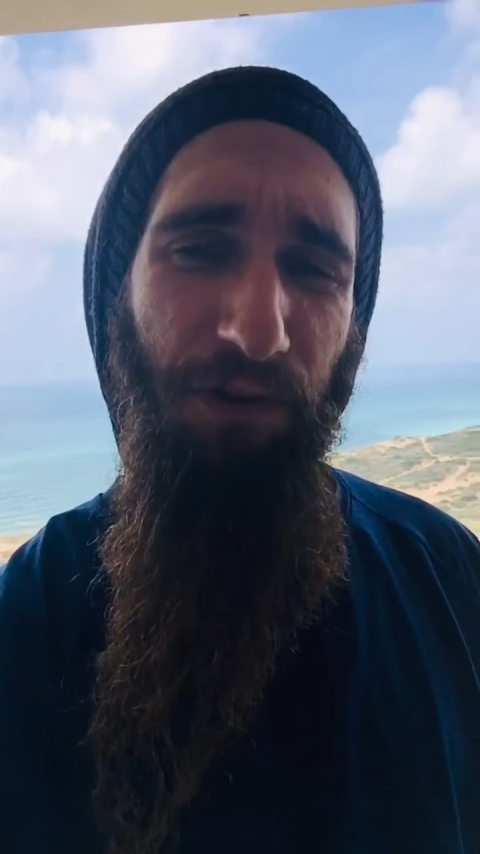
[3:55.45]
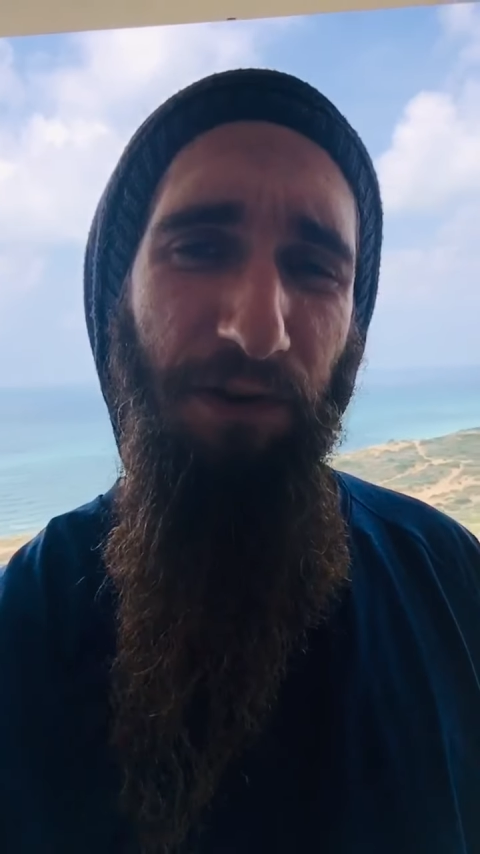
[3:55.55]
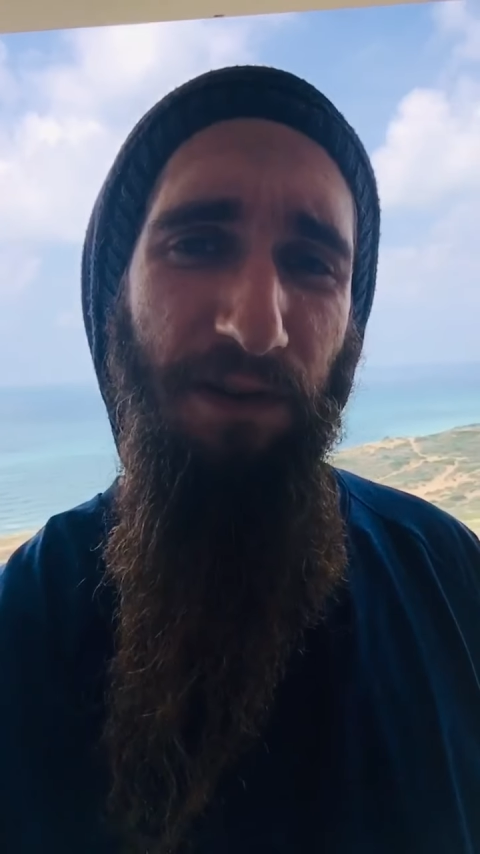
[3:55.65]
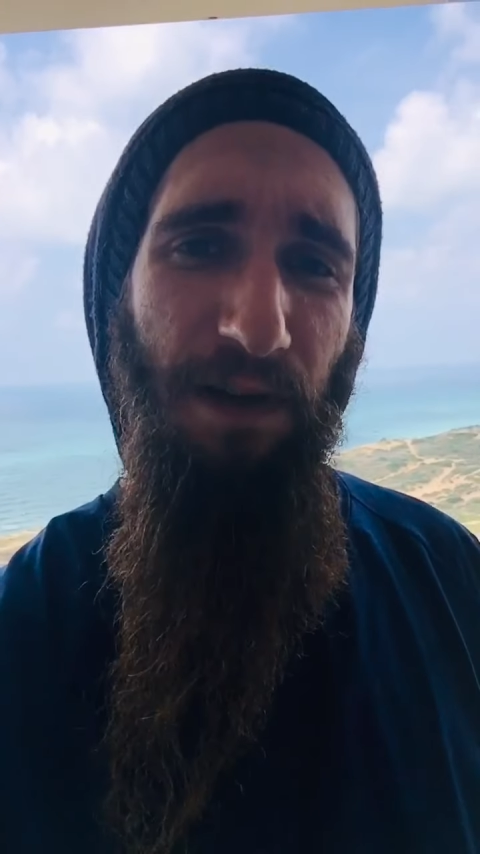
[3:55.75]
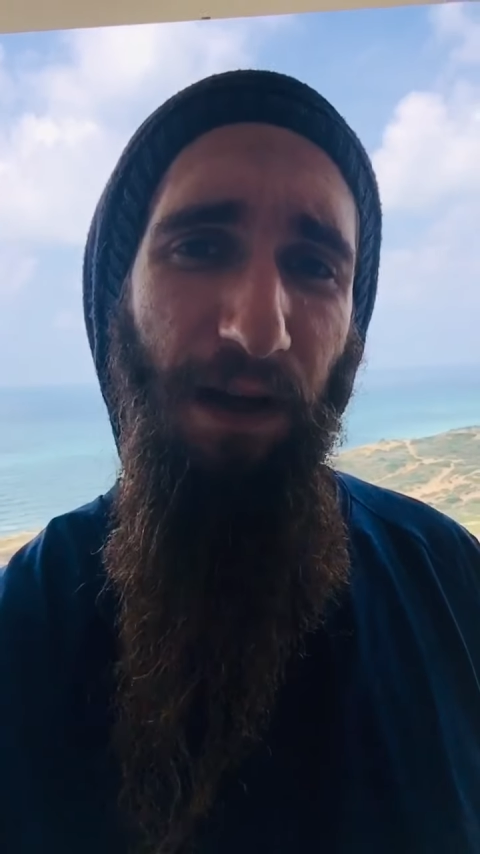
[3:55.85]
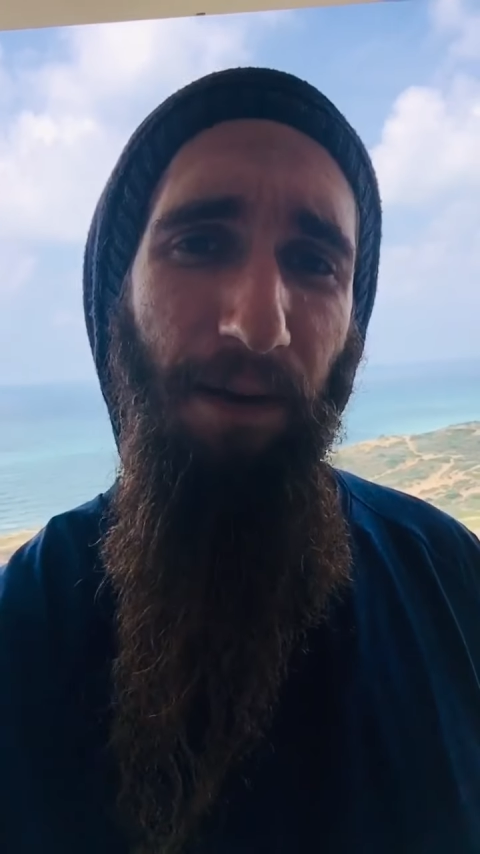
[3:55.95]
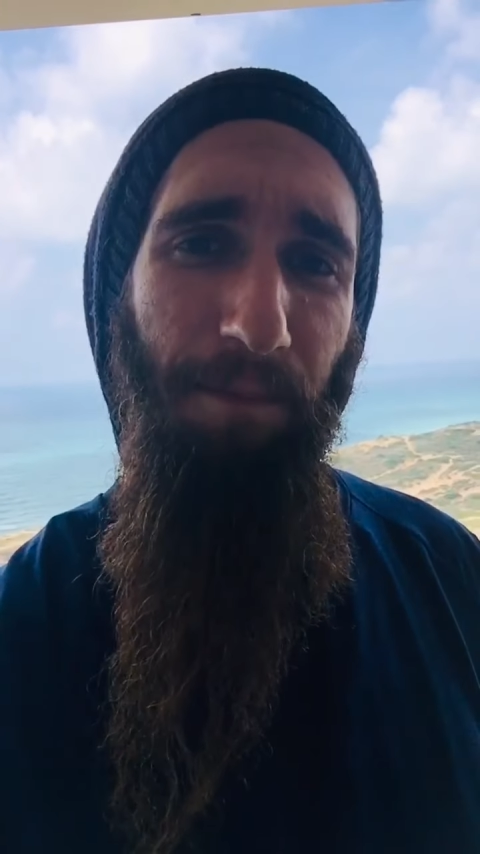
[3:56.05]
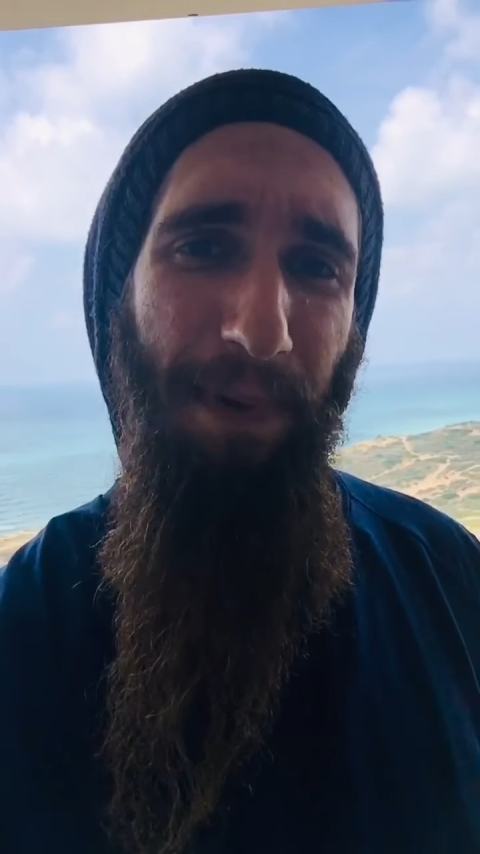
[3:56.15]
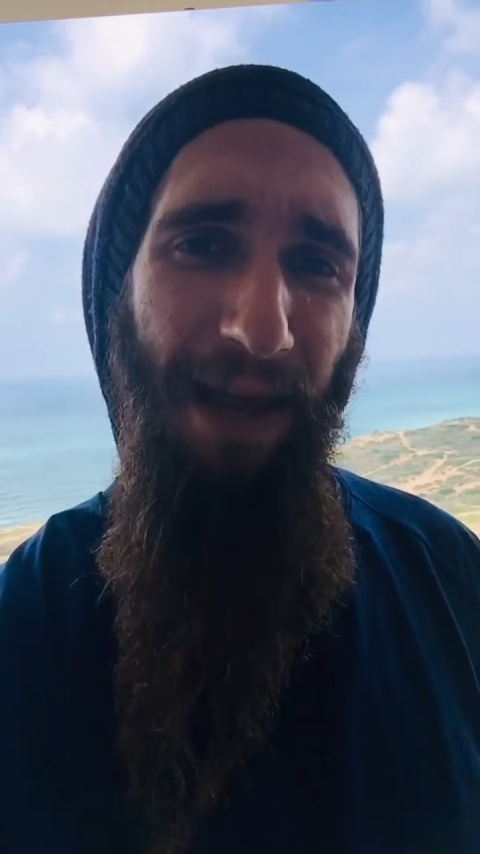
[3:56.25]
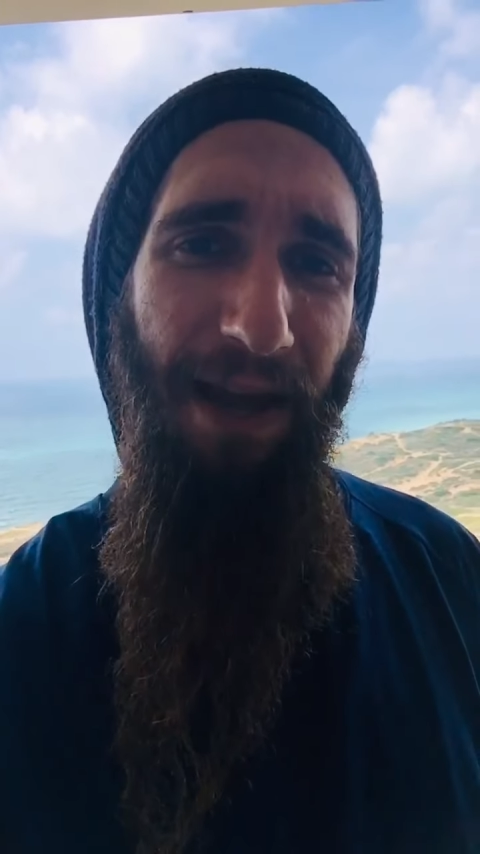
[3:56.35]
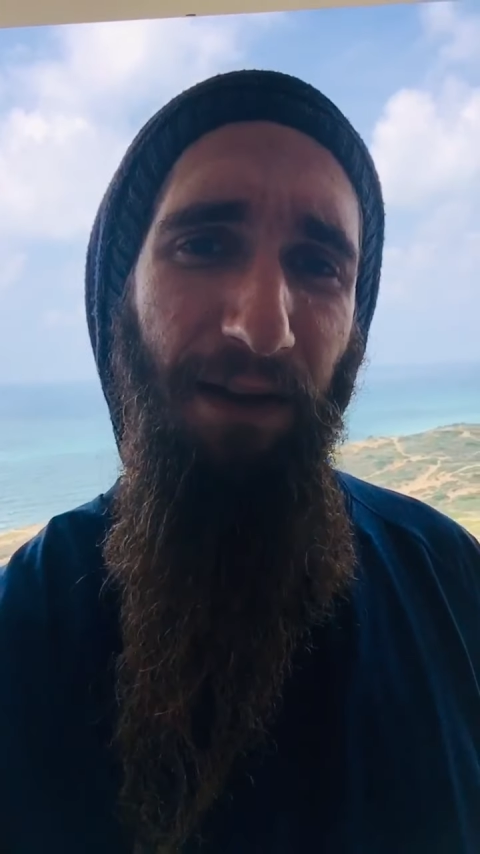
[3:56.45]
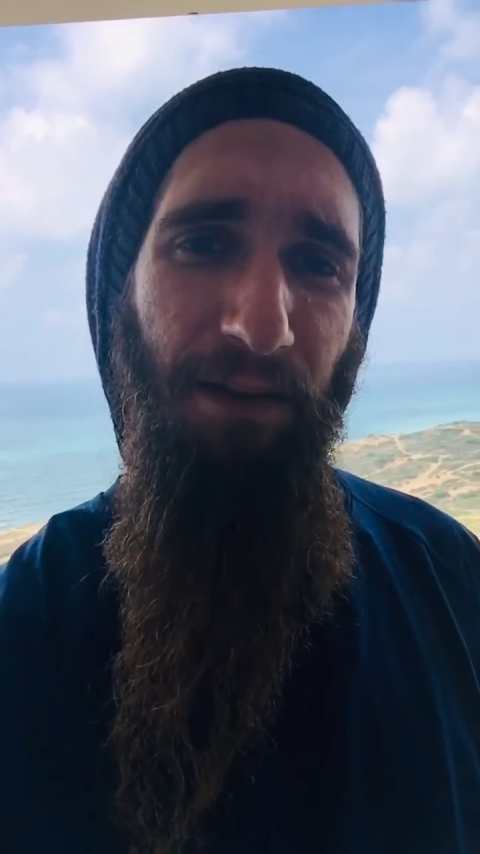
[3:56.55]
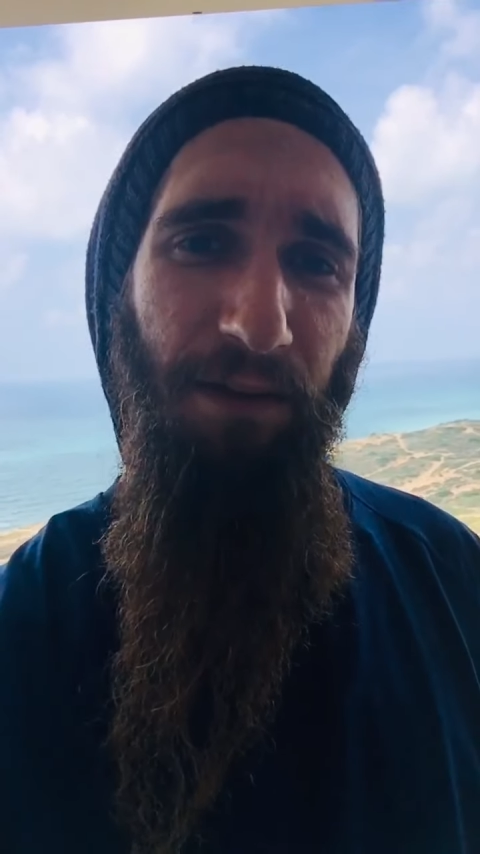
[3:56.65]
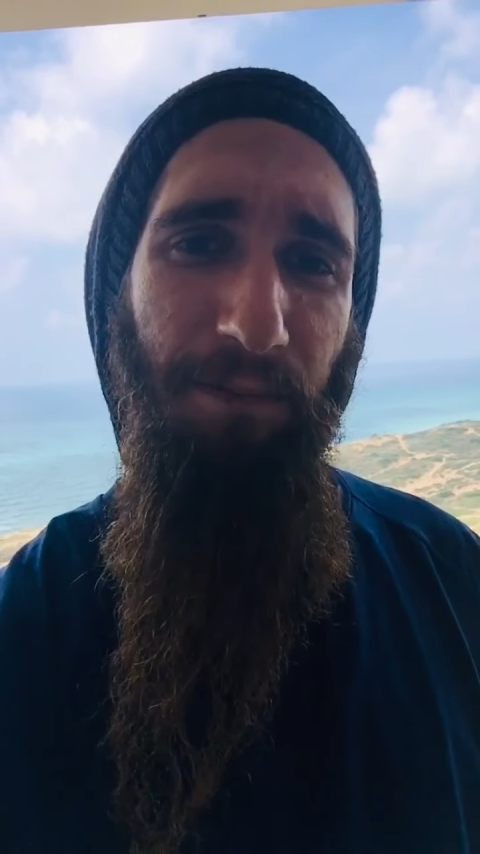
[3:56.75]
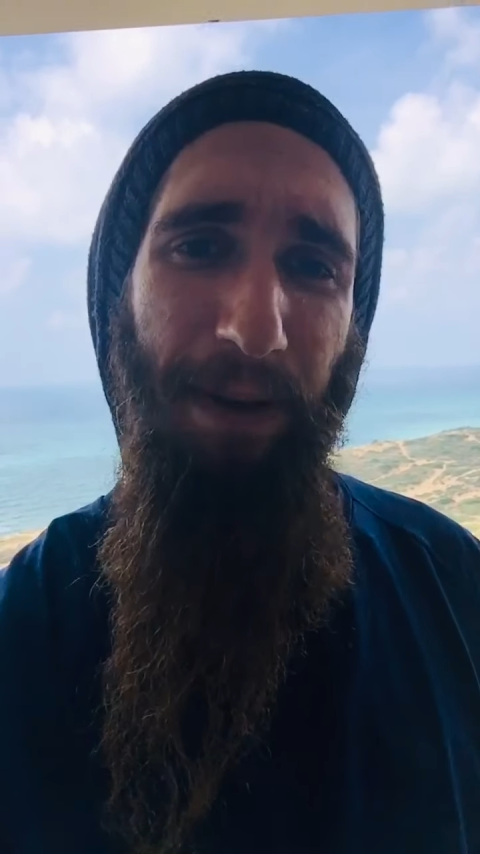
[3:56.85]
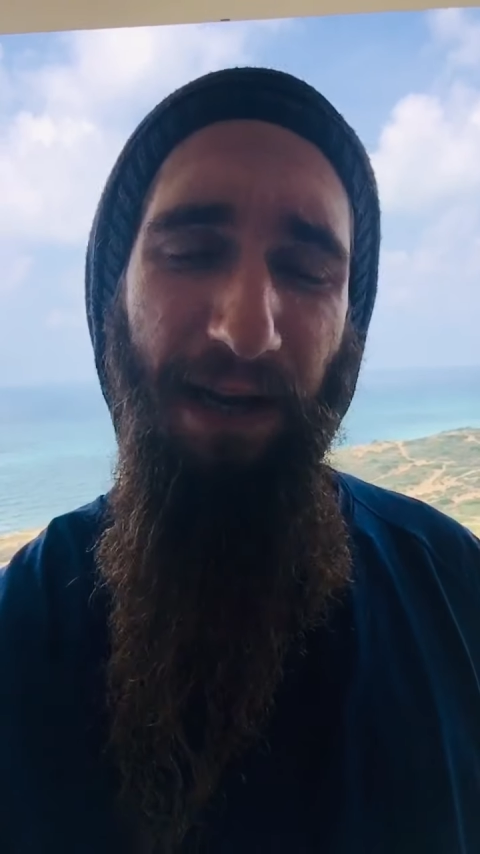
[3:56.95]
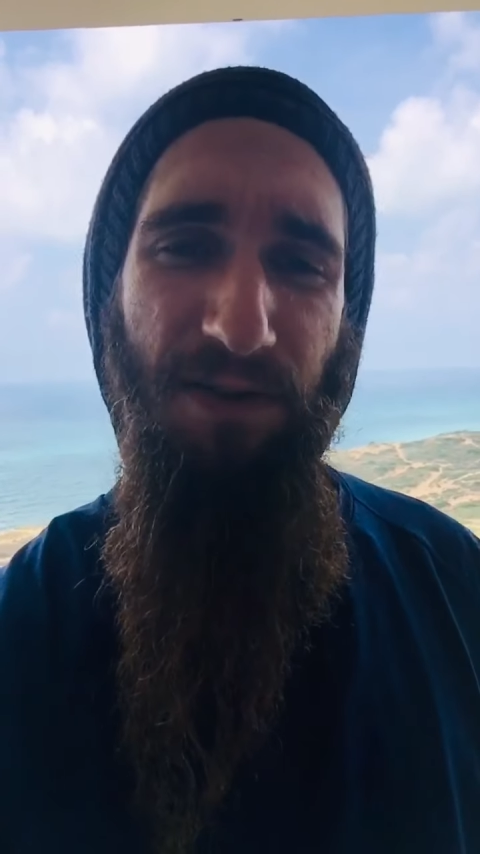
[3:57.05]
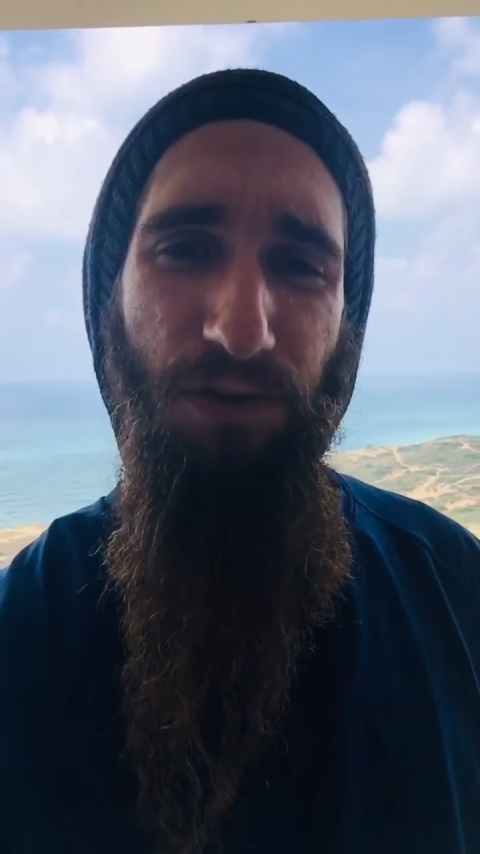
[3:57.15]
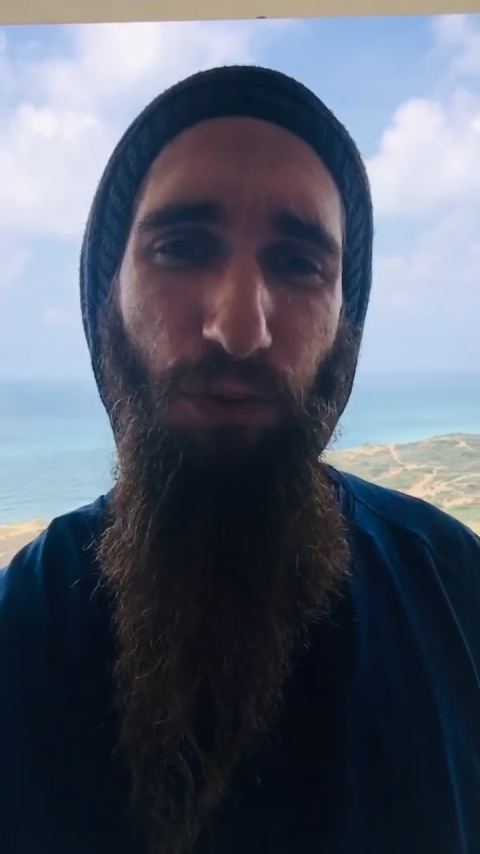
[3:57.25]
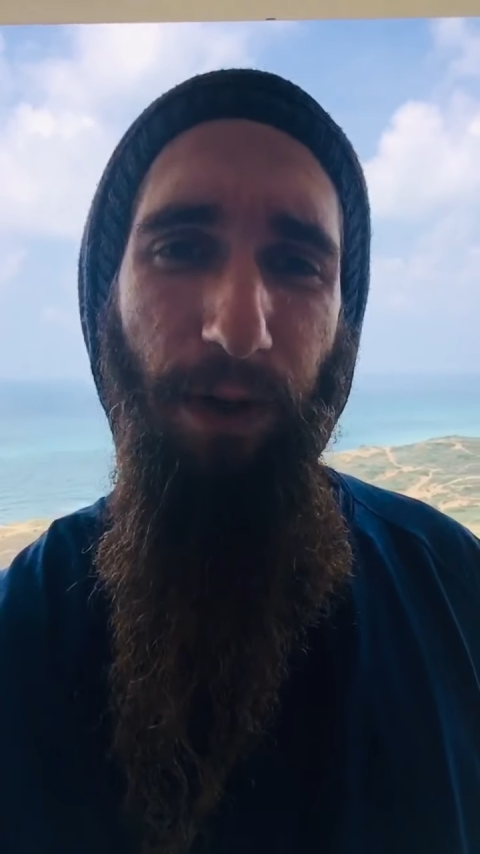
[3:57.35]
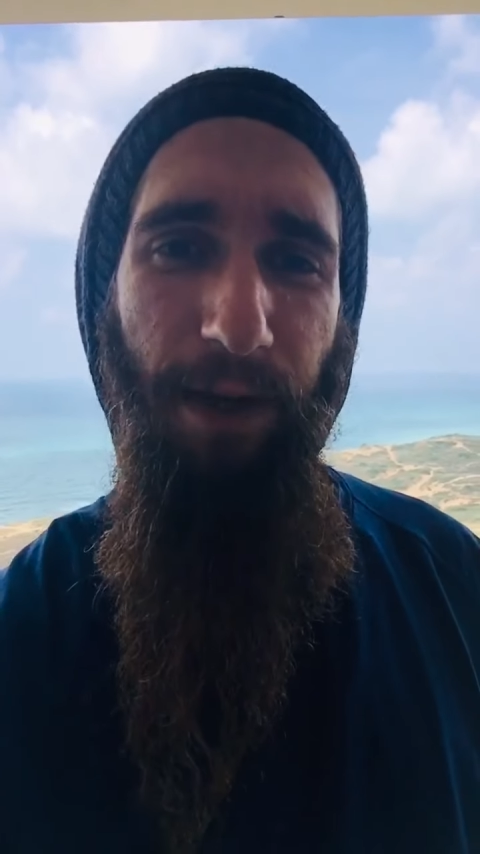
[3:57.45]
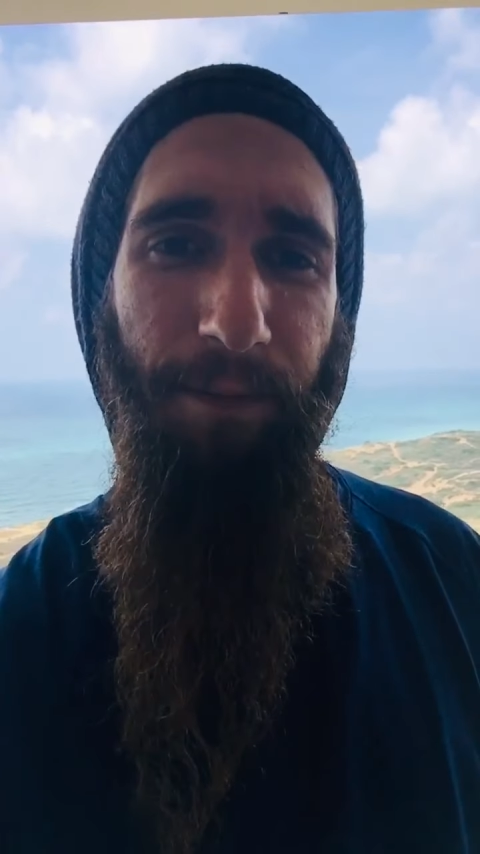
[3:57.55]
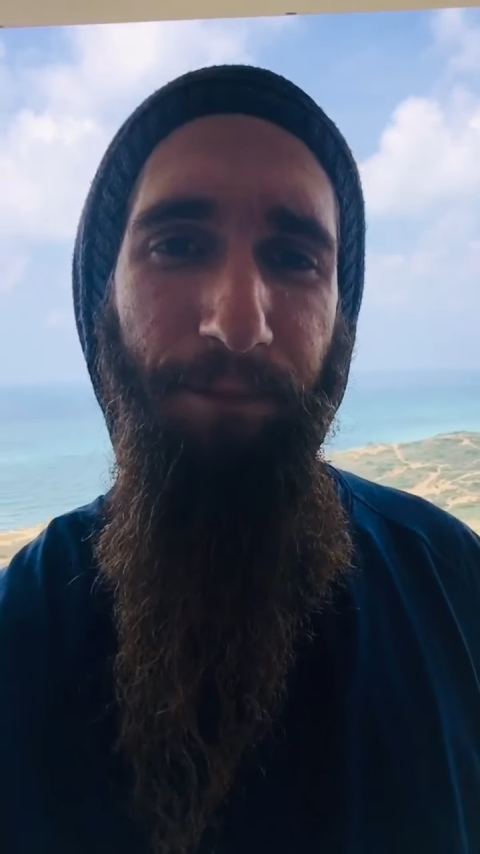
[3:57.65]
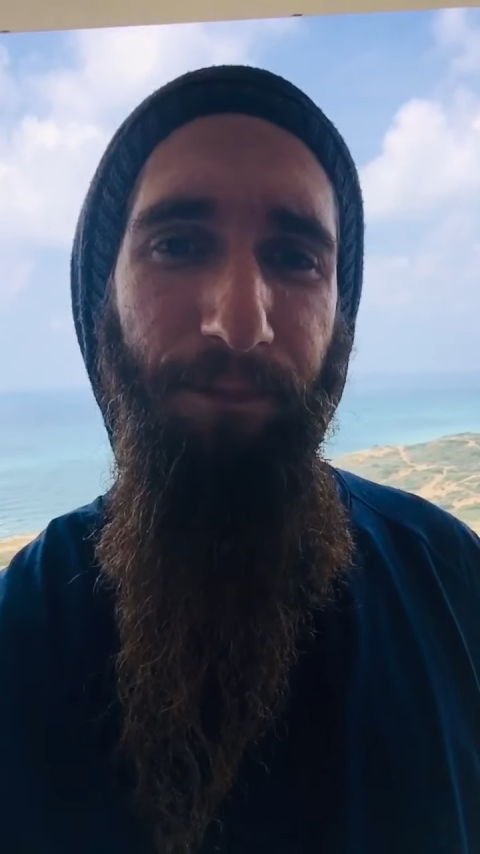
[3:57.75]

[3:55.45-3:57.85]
this man passed away.